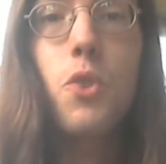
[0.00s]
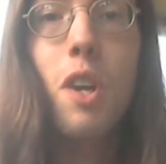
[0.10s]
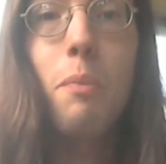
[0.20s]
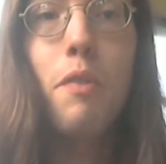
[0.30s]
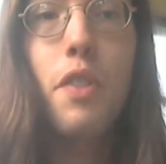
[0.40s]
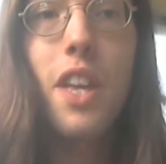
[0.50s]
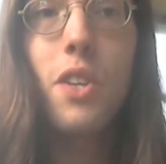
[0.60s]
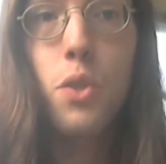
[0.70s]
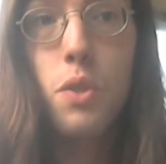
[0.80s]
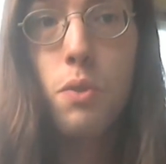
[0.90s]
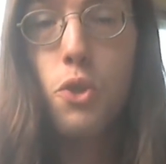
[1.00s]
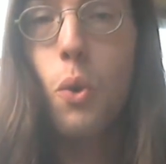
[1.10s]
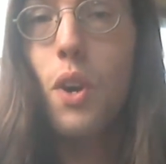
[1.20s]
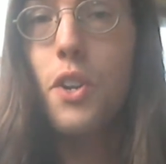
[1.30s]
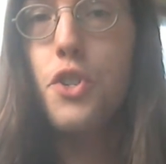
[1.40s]
some of these
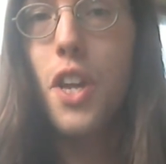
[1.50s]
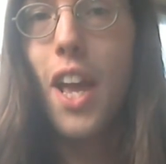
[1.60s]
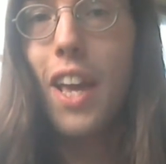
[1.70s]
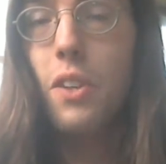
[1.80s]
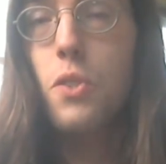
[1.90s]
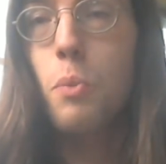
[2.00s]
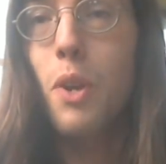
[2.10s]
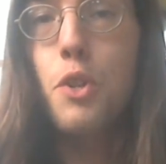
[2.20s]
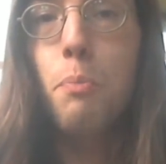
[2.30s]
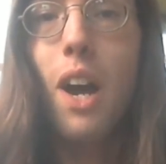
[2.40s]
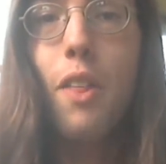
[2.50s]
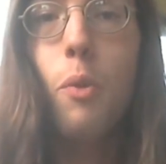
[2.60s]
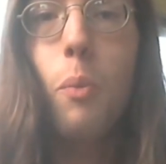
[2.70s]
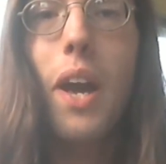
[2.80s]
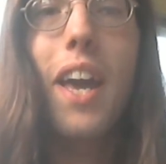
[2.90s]
storage tanks, which by
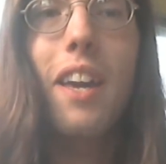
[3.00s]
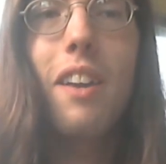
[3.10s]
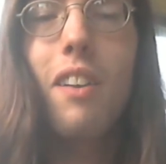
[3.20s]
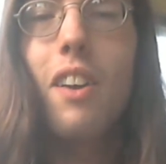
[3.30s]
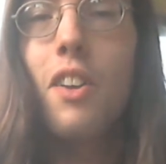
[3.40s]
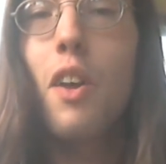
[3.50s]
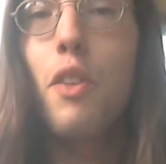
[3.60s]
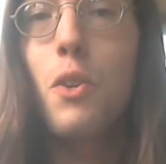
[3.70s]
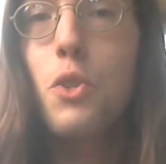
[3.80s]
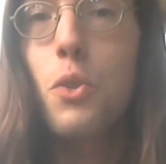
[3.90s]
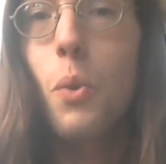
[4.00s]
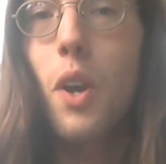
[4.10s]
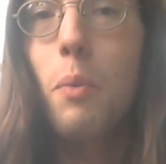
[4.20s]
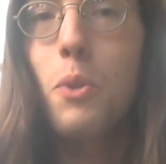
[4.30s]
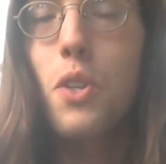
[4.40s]
the way, another
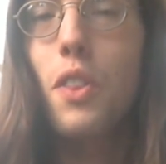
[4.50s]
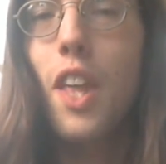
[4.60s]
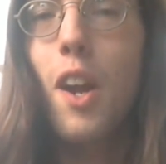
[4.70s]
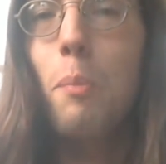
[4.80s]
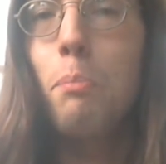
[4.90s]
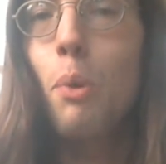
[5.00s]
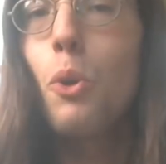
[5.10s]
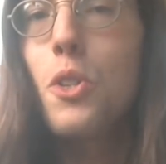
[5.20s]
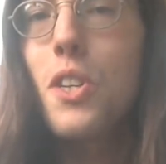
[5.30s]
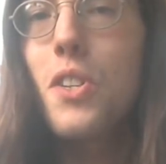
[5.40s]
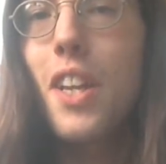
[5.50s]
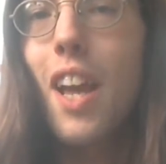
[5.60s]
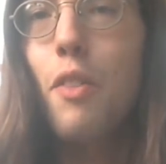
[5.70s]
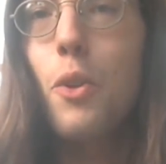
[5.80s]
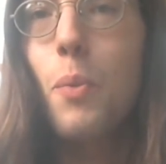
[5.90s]
story was that they are bolted
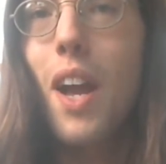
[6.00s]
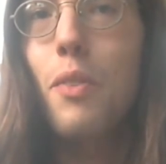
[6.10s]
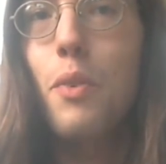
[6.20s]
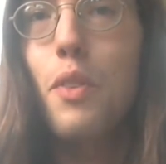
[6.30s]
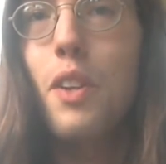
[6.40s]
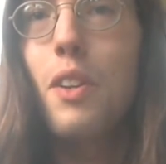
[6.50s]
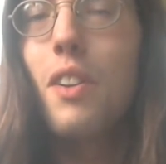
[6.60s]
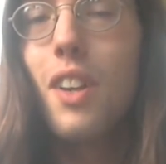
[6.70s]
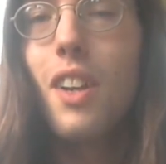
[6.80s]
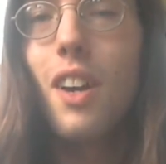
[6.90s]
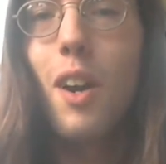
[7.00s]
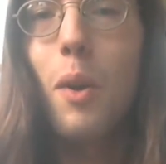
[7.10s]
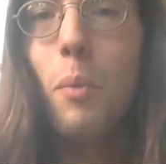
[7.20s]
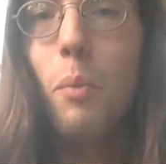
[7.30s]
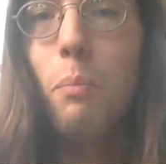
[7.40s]
together rather than
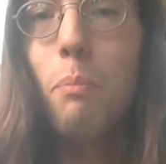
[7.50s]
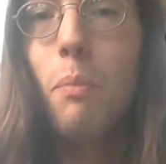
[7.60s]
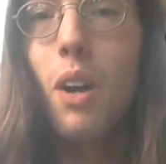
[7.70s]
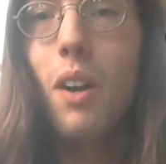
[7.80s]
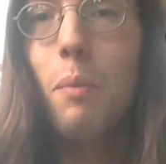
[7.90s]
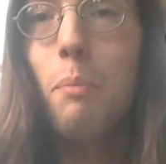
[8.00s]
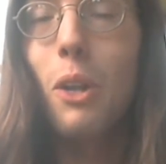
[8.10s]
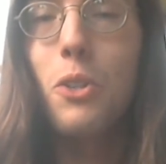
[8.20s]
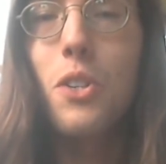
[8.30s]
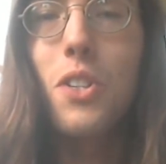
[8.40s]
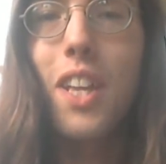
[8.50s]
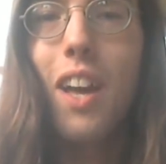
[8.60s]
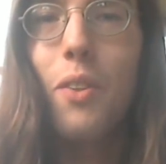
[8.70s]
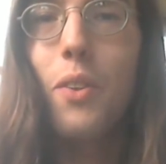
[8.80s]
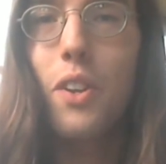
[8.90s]
uh, uh, melted
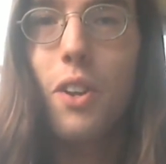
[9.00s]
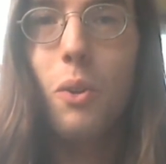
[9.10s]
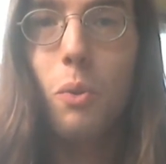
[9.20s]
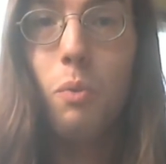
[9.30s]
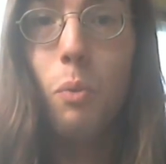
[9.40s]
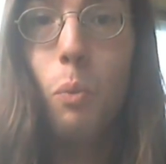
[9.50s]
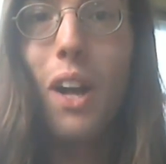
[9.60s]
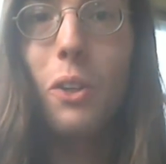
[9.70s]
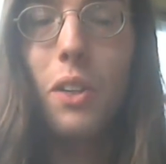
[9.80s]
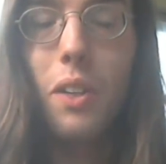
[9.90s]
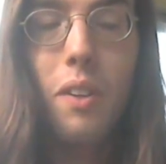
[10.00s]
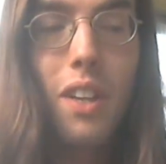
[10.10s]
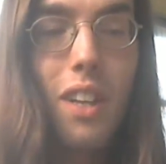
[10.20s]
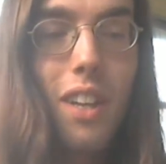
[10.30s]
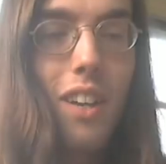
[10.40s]
together, you know, welded,
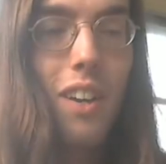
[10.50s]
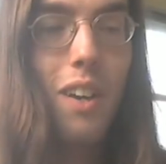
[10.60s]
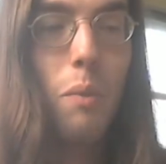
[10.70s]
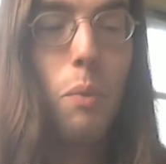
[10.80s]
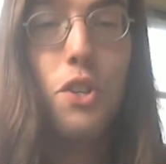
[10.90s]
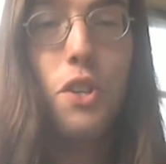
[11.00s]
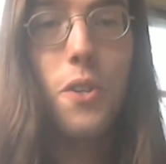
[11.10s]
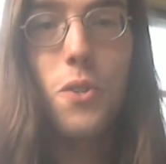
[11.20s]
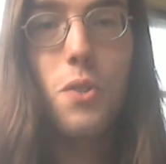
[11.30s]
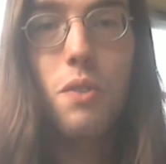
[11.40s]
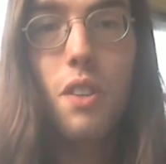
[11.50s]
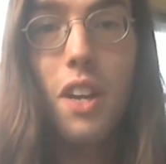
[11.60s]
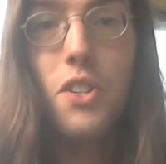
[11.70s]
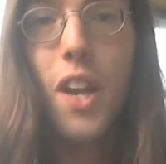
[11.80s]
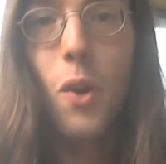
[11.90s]
uh, which is
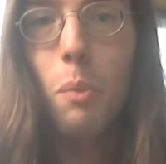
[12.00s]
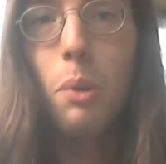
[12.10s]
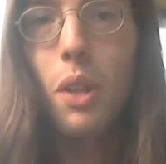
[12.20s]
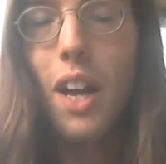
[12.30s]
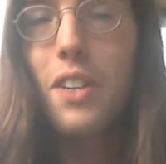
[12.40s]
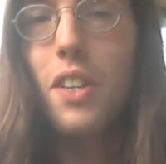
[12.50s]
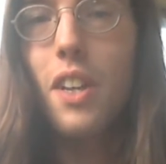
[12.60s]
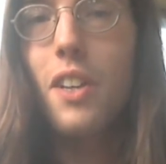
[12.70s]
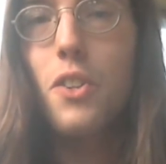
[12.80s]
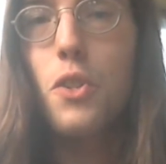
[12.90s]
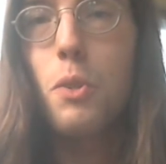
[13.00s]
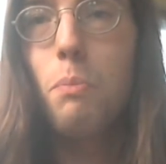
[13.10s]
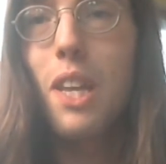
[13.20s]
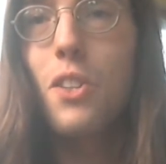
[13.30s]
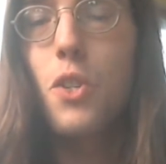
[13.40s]
a terrible idea and
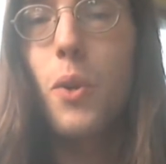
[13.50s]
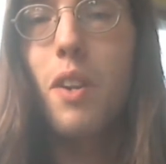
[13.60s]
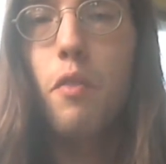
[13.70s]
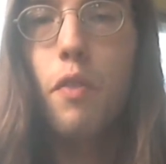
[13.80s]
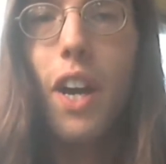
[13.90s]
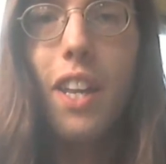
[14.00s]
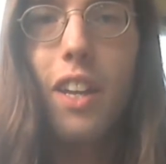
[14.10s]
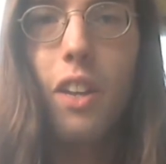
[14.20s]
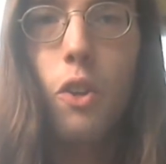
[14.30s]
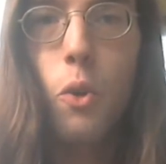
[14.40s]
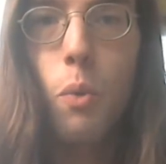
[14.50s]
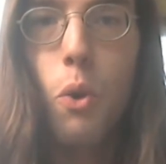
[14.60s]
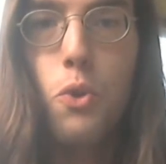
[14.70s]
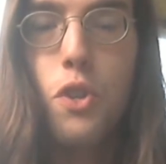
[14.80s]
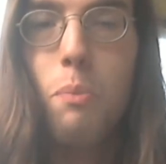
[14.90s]
just means you're inviting
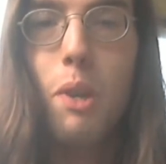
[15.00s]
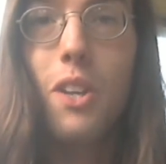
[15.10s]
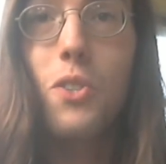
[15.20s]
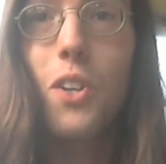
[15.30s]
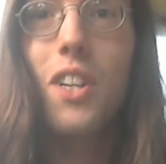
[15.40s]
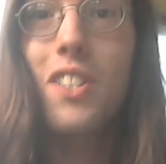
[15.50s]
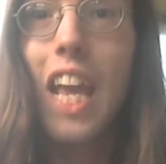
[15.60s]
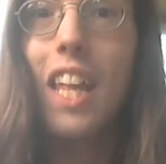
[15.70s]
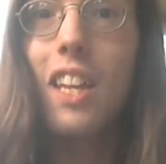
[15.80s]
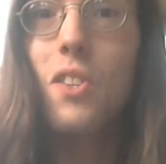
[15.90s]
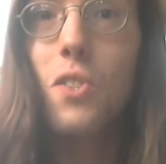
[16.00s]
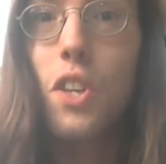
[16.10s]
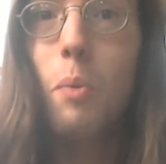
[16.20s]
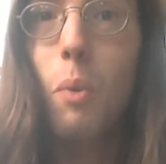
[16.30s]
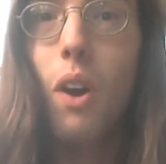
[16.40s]
corrosion because they're containing
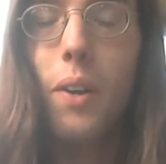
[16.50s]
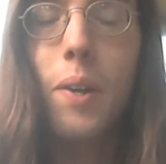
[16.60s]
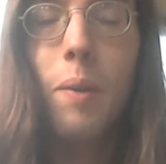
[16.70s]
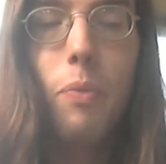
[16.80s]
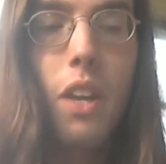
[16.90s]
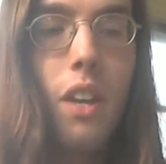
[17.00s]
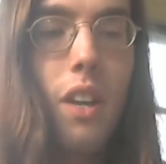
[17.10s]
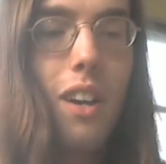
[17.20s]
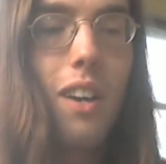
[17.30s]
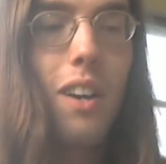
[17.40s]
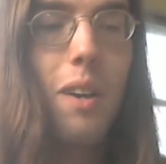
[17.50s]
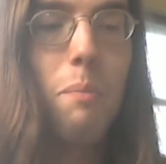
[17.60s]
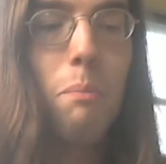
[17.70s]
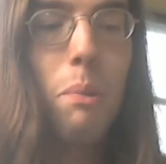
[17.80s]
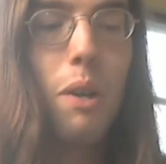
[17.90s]
seawater.
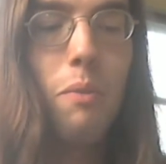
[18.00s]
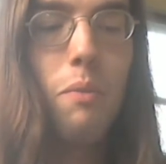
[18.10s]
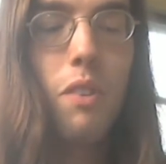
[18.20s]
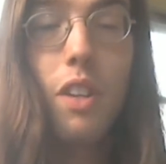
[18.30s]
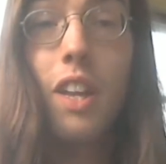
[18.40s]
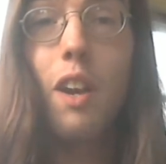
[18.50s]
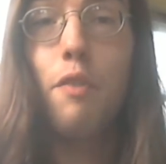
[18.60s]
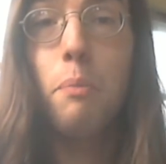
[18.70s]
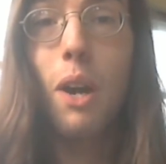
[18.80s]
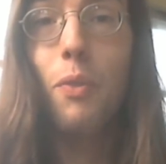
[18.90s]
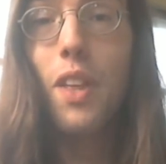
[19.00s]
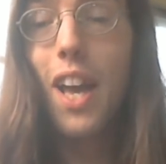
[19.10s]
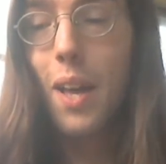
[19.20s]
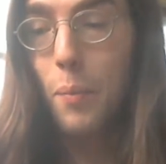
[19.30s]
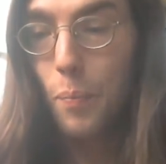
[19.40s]
Um, but enough about
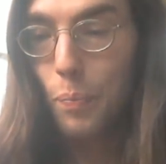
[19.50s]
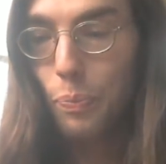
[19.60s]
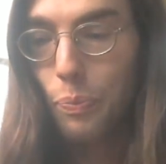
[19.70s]
that.